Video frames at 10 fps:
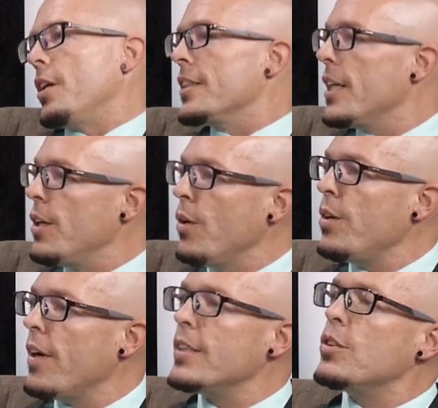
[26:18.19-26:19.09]
Because I know
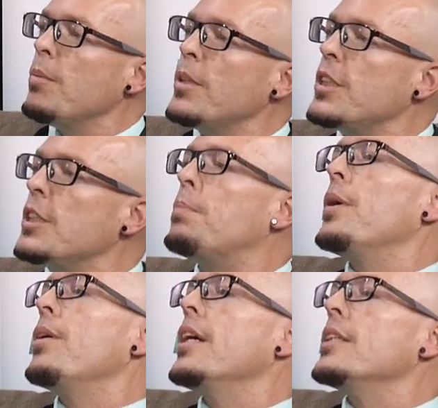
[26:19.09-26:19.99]
you've had so much
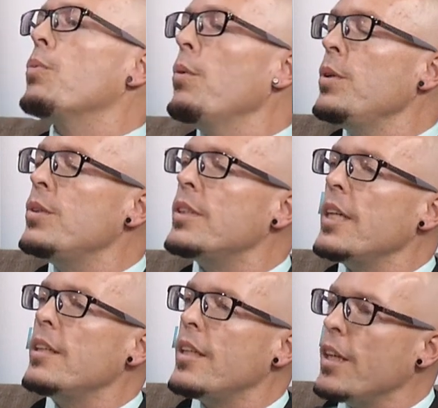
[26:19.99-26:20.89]
experience. What would you
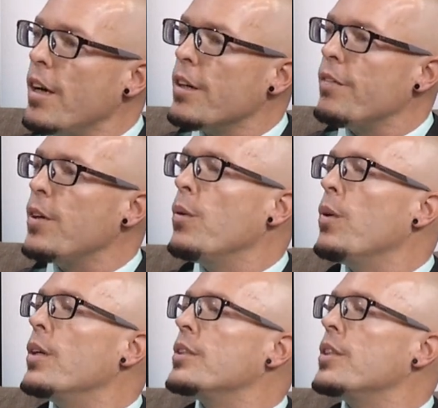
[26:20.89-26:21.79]
say to the younger
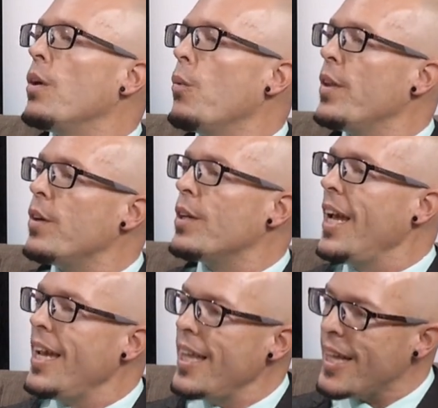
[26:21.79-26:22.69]
viewers, you know, when they're
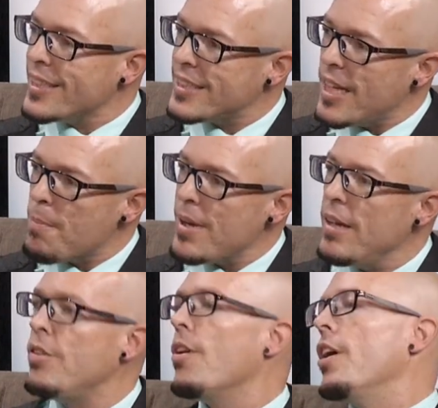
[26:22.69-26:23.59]
taking that step
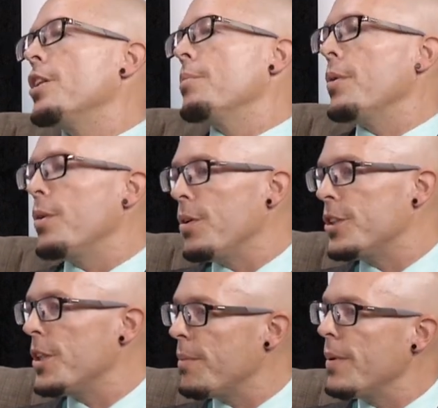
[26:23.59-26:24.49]
into
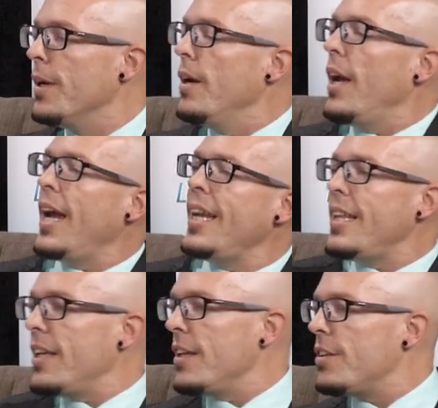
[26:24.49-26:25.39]
entrepreneurship?
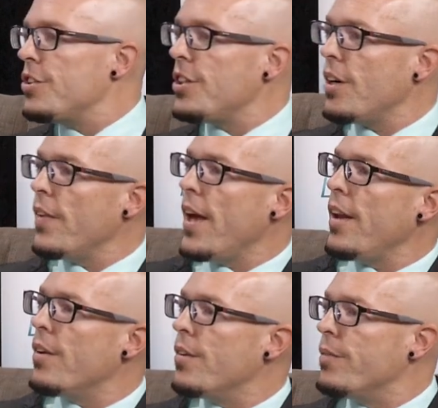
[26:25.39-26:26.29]
Anything to share on
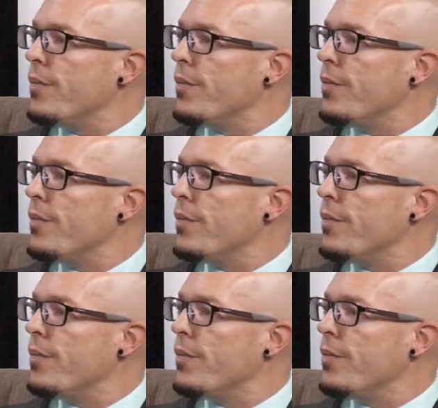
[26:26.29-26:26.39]
that note?